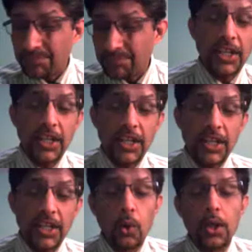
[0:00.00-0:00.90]
sedate
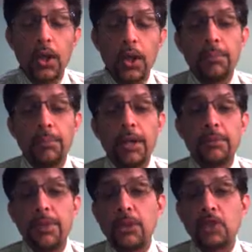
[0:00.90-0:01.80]
role, but
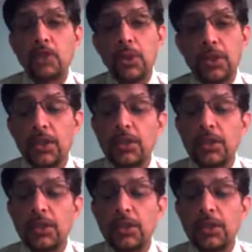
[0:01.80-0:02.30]
made sure